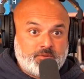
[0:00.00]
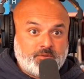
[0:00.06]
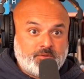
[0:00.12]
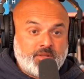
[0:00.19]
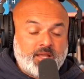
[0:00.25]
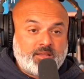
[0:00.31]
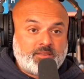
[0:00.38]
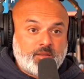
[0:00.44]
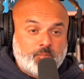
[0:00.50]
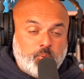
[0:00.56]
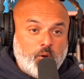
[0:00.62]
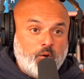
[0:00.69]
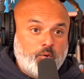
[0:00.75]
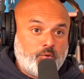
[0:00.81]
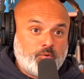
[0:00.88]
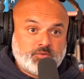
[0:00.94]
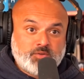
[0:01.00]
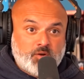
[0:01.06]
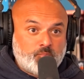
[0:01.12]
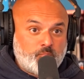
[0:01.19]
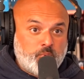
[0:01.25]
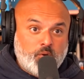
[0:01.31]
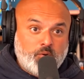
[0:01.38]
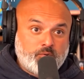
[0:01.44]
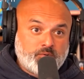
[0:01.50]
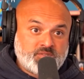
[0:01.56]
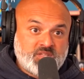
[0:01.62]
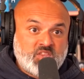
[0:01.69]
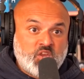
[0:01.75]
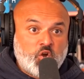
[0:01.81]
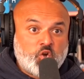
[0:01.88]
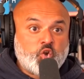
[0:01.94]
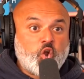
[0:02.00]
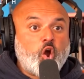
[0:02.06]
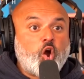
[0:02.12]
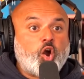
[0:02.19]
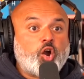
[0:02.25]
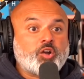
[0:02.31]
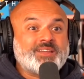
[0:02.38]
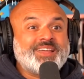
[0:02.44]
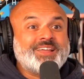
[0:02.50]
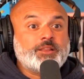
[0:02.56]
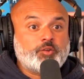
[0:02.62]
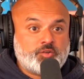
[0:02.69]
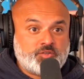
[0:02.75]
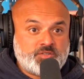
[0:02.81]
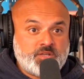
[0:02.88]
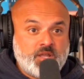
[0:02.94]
Like, the potholes aren't potholes. They're car killers.